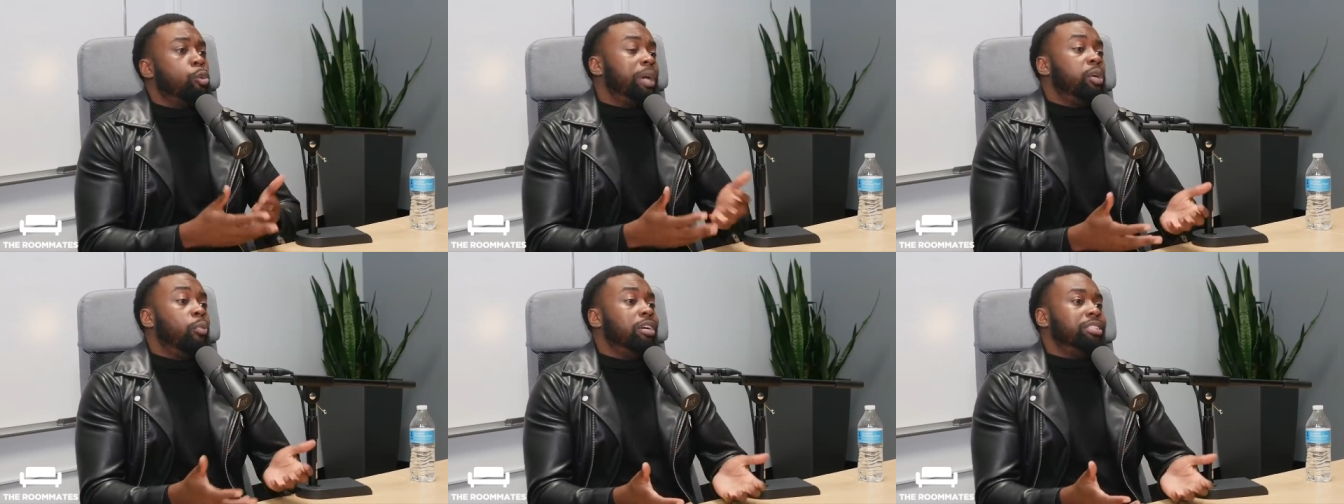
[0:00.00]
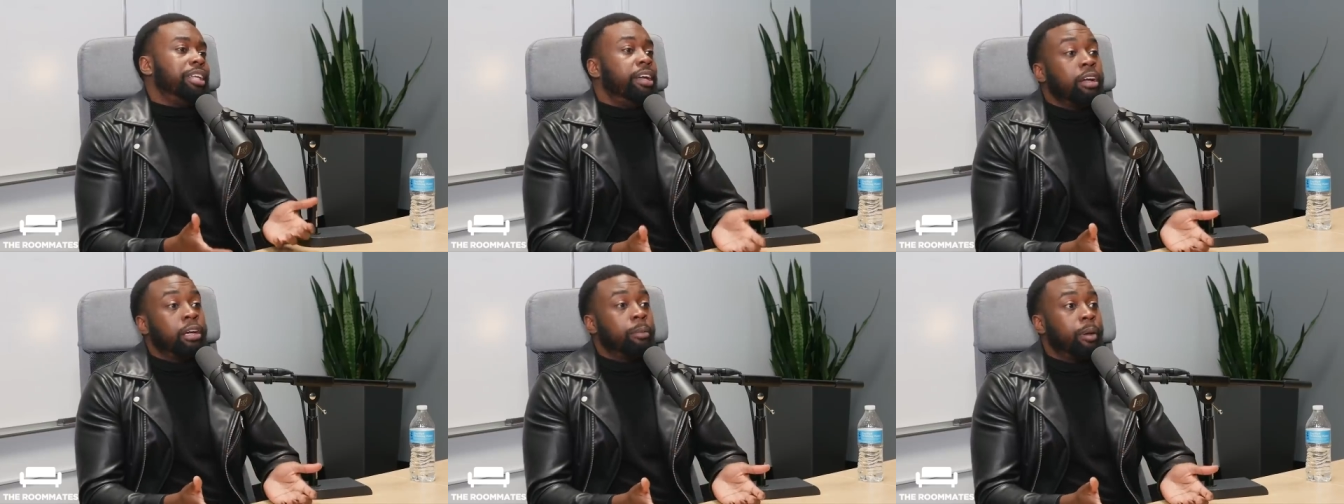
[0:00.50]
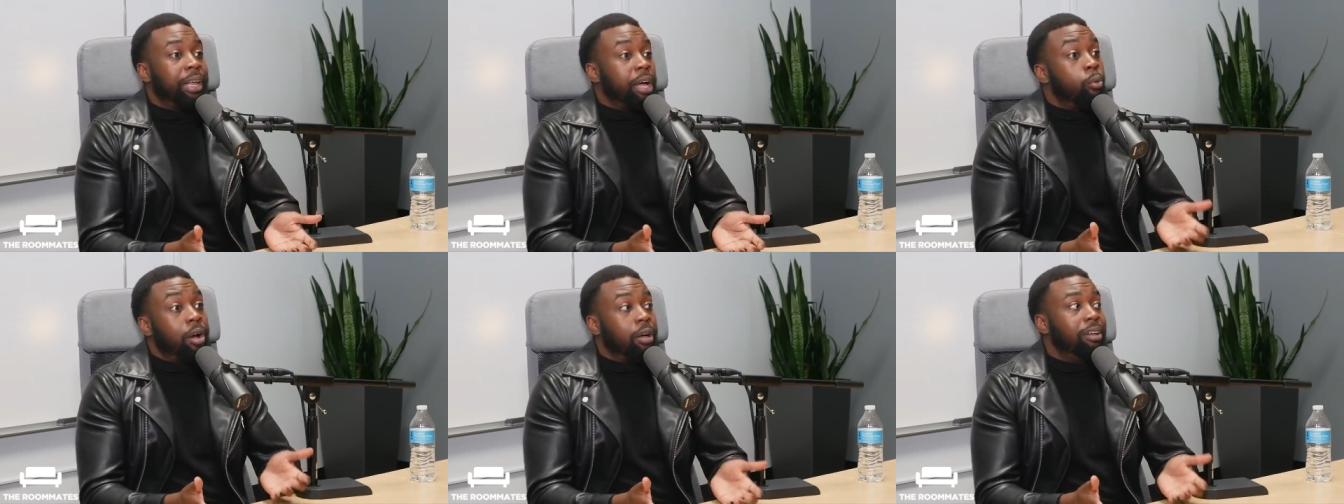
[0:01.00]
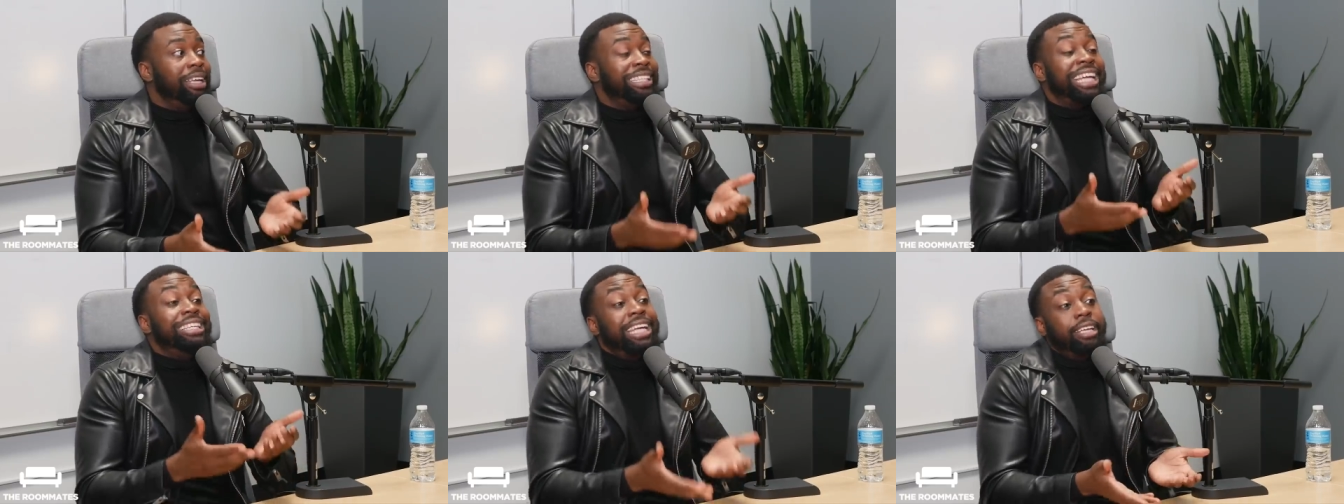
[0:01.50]
Nobody wants to hear them. I'm like, well,
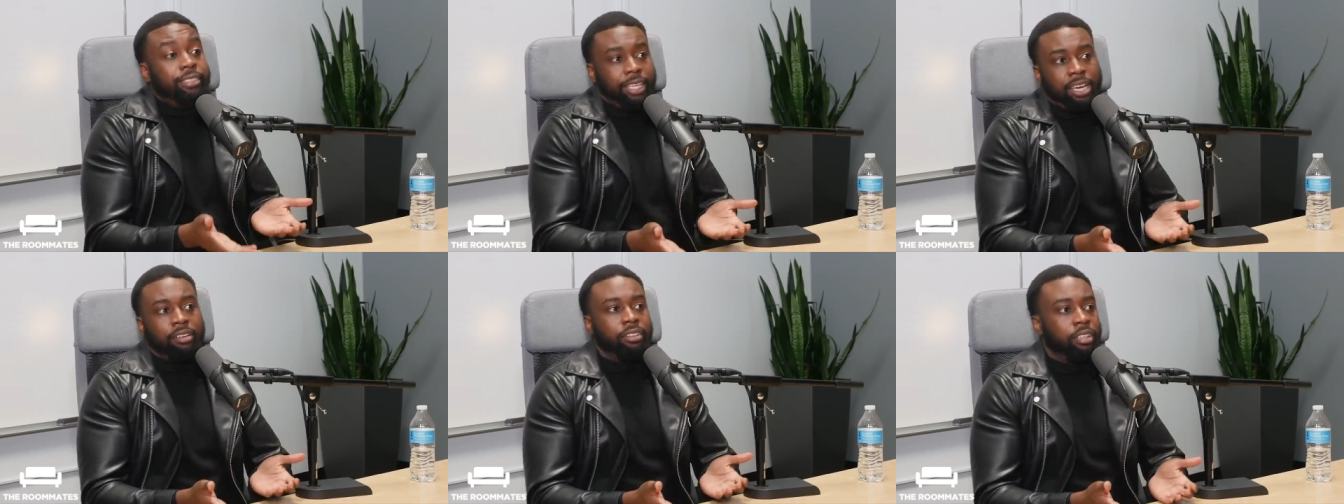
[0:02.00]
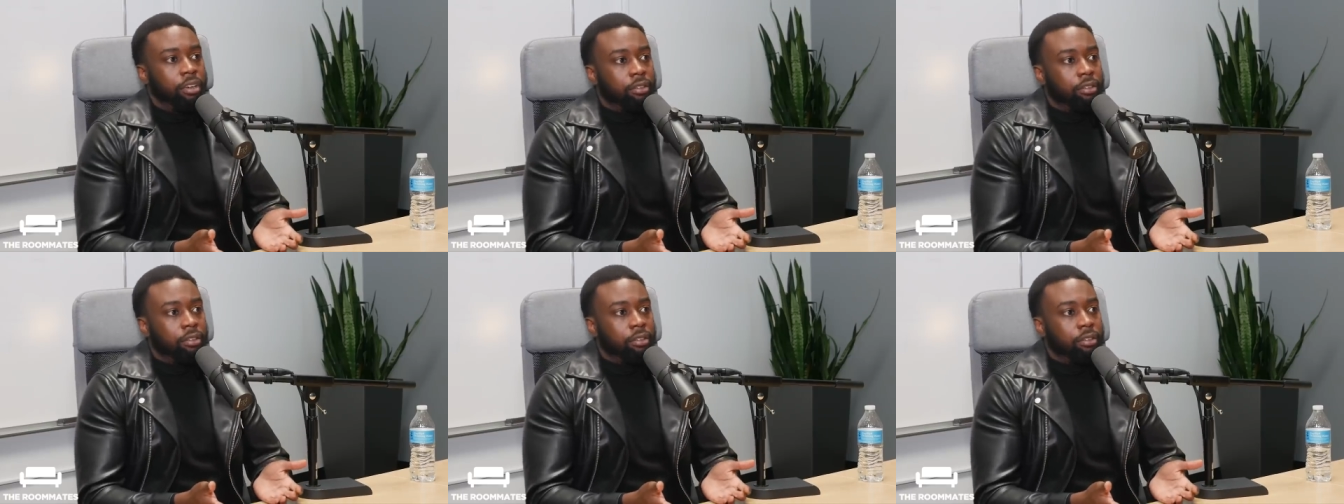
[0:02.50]
they need to hear it